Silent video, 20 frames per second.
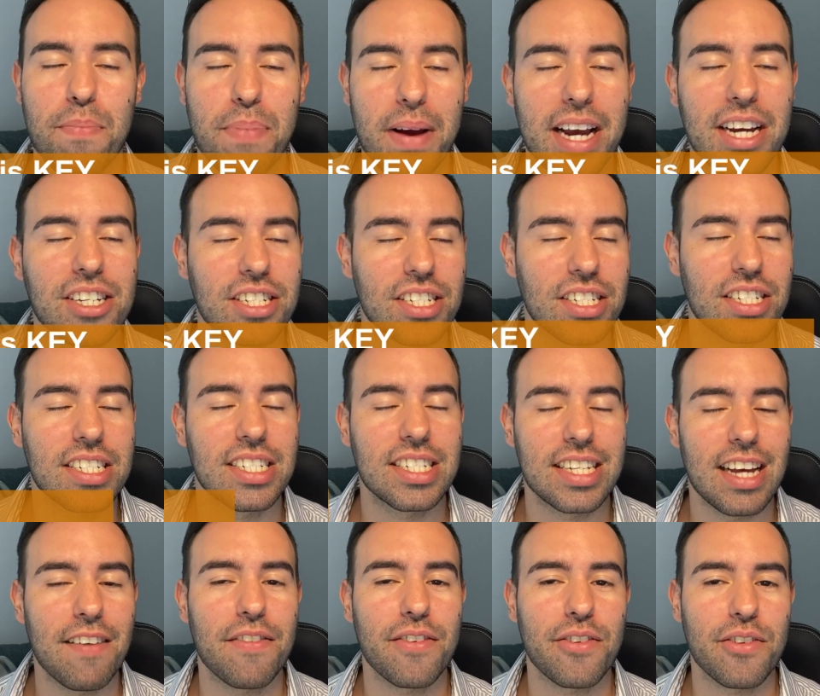patience is
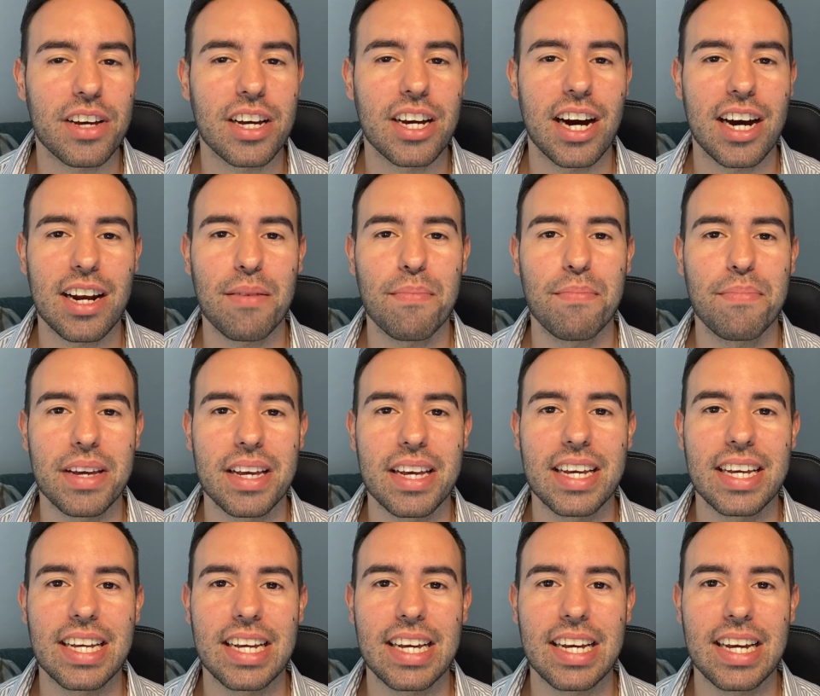definitely gonna
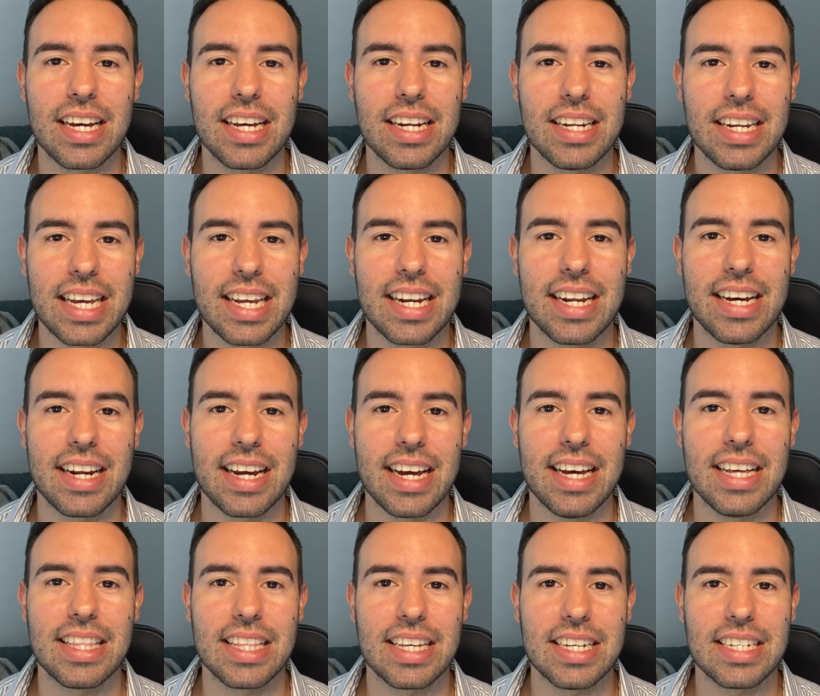be needed
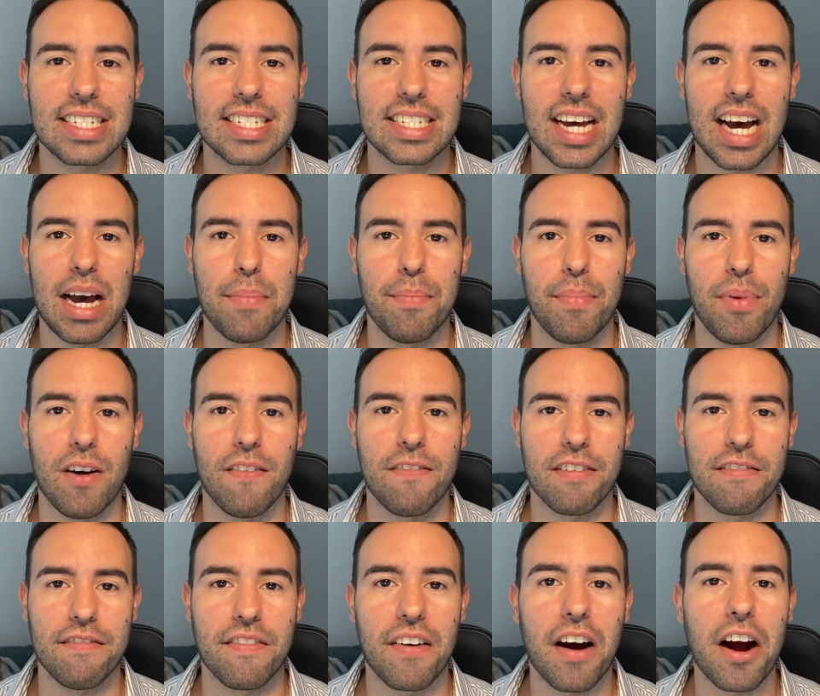in this type of
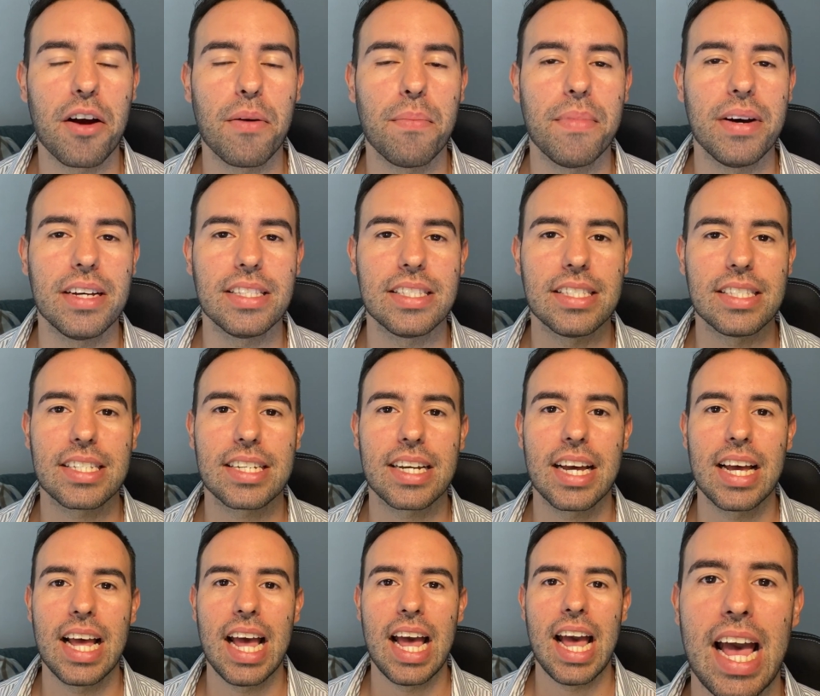environment.
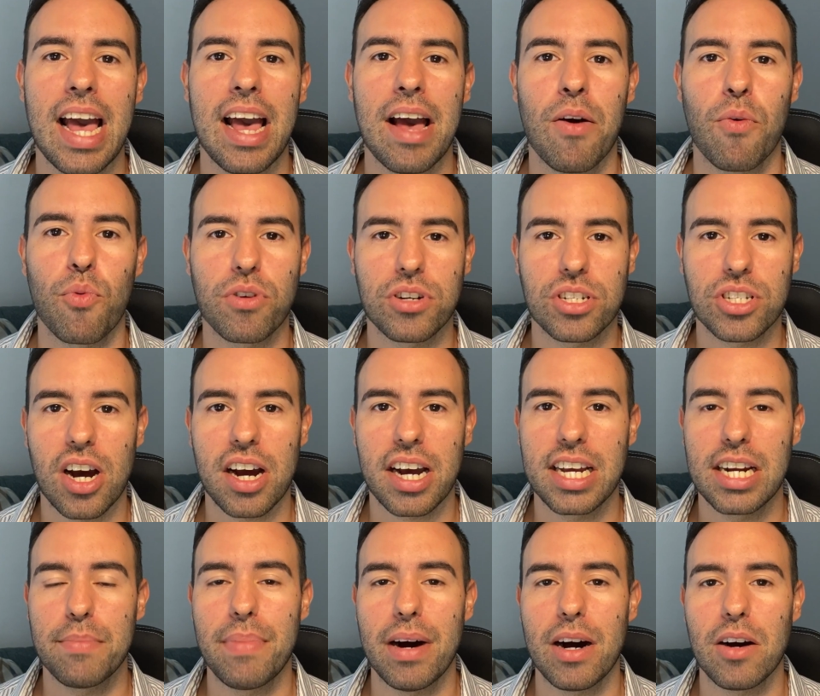We're
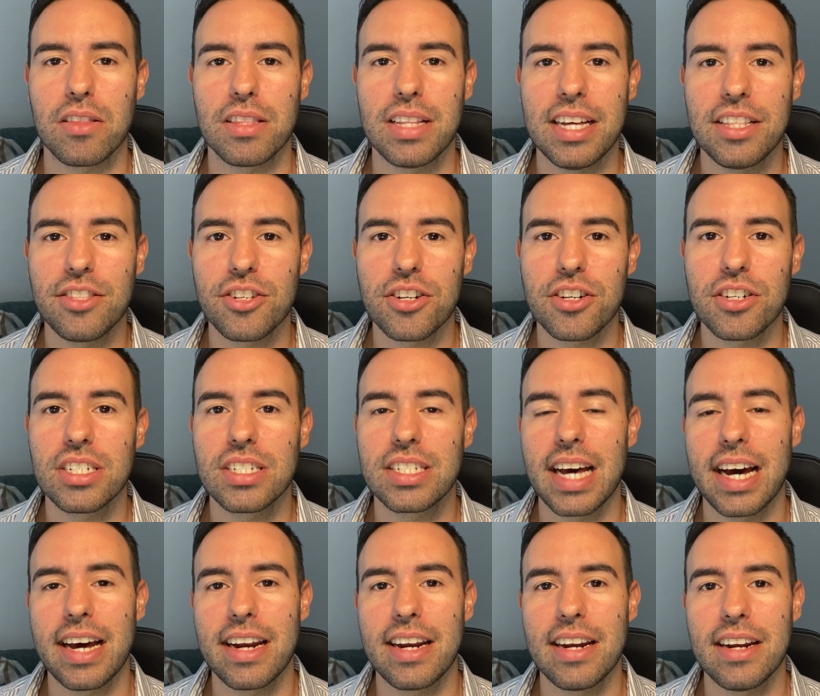talking about lenders
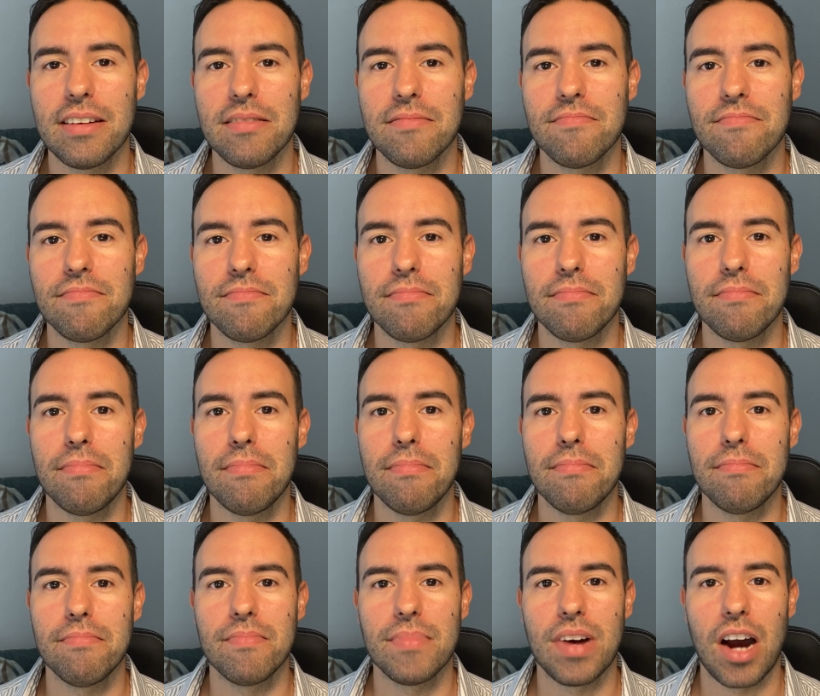that
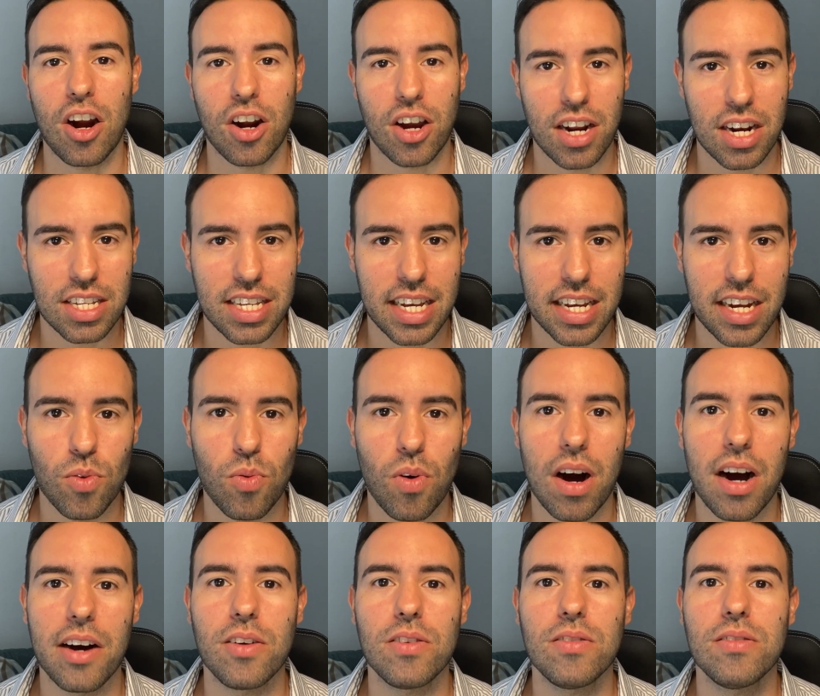are gonna take a
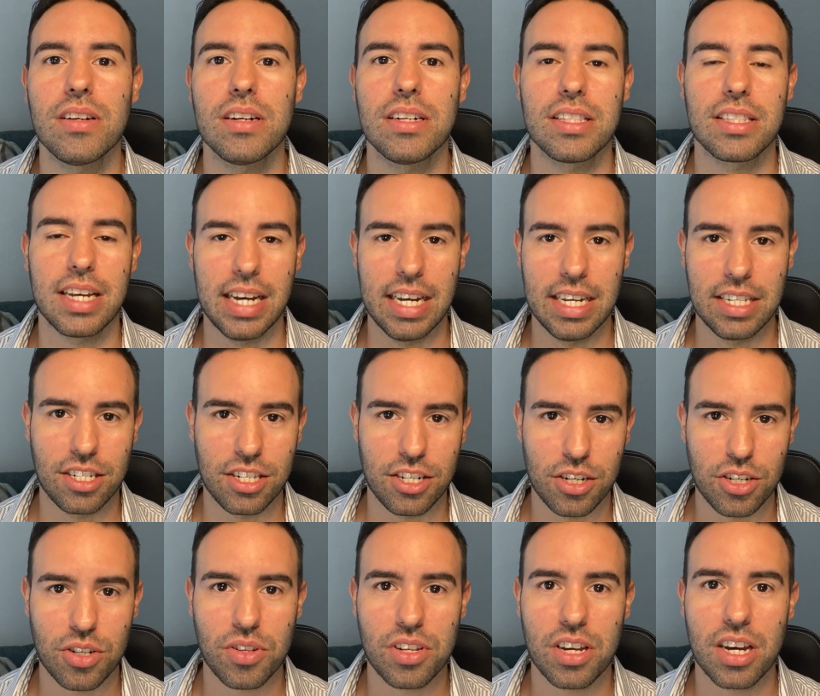while. It's
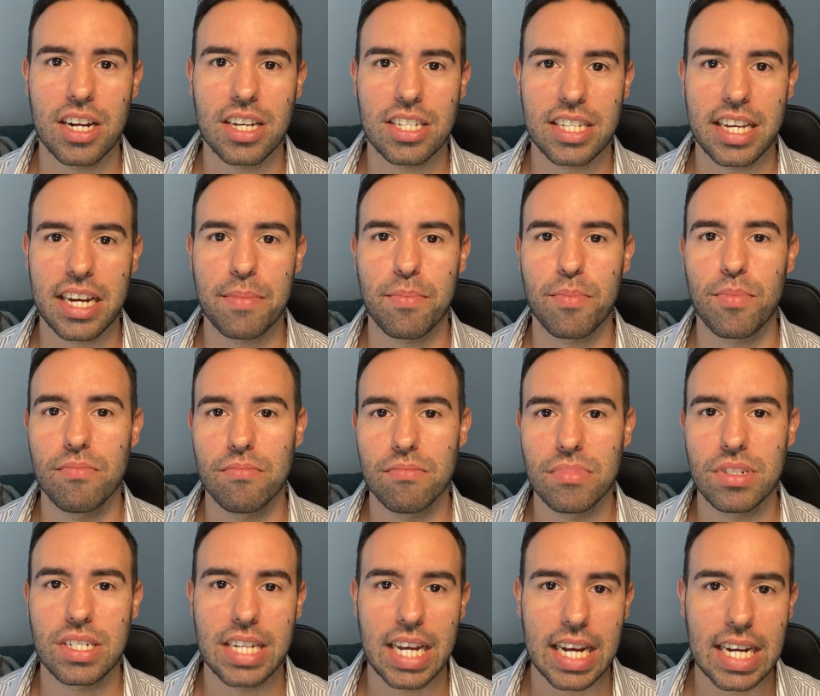usually gonna take
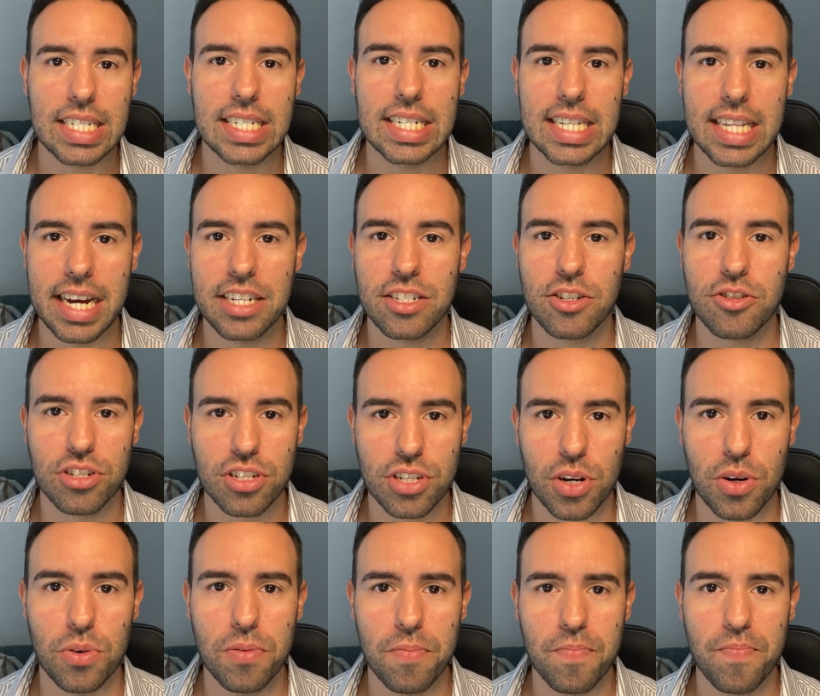60 days or
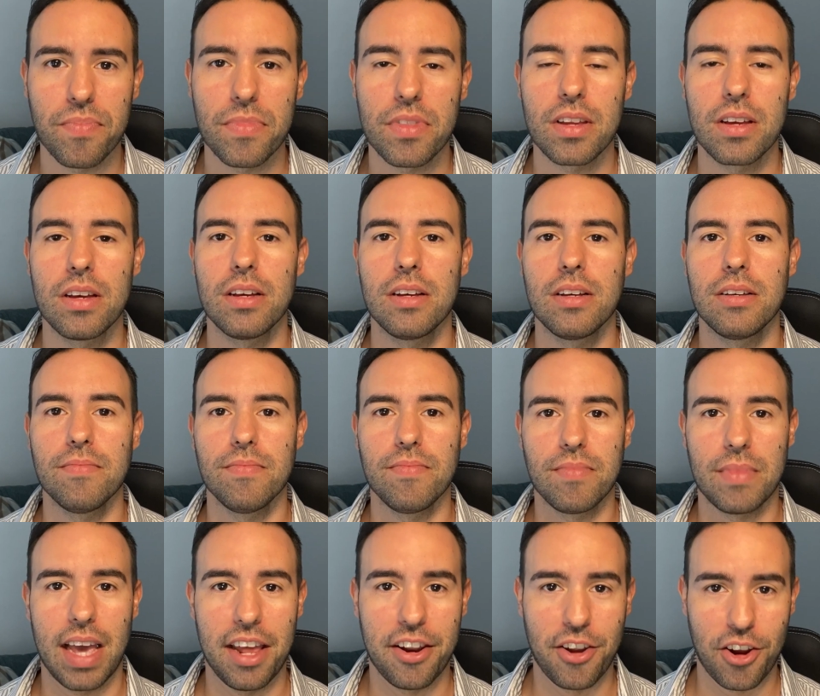so,
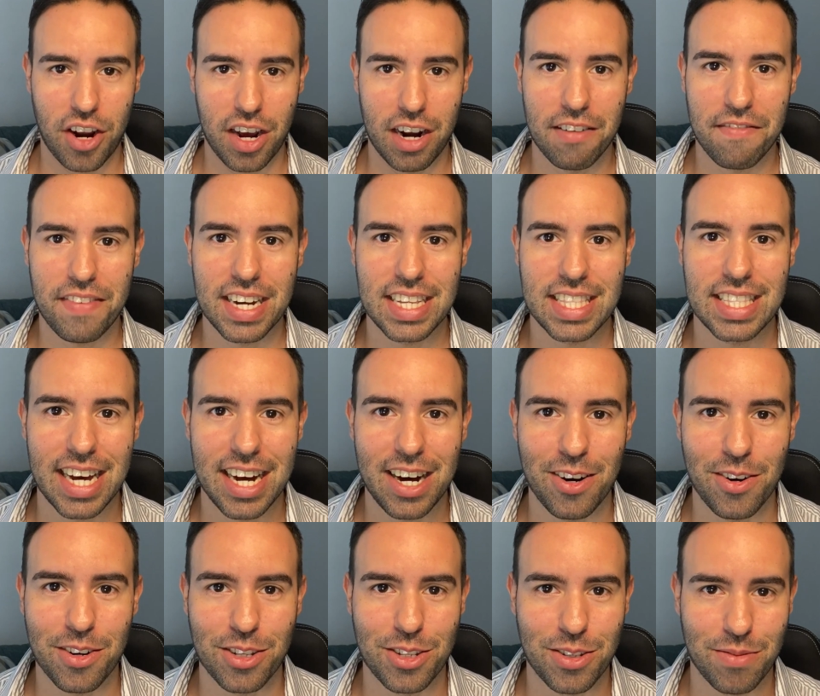and you're gonna find
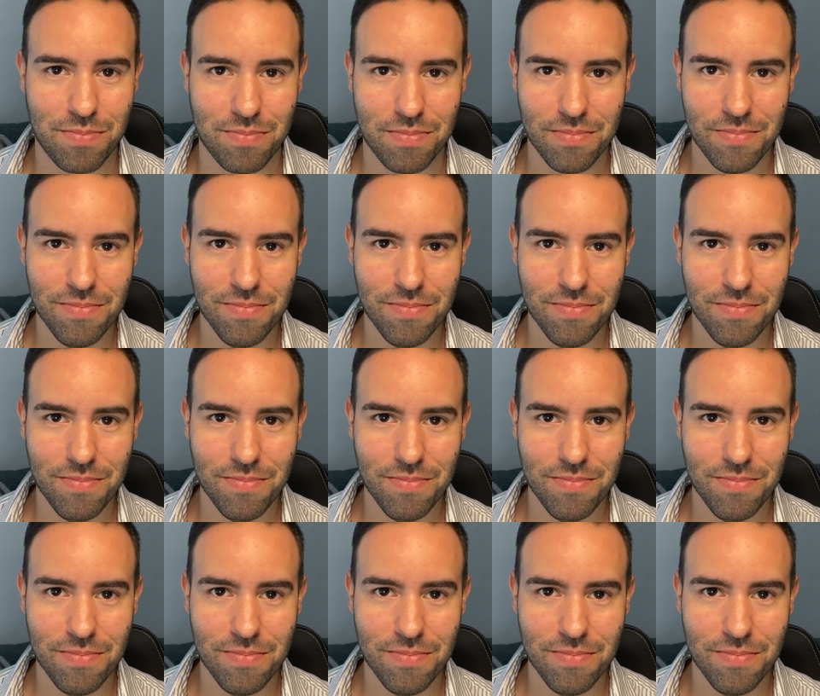out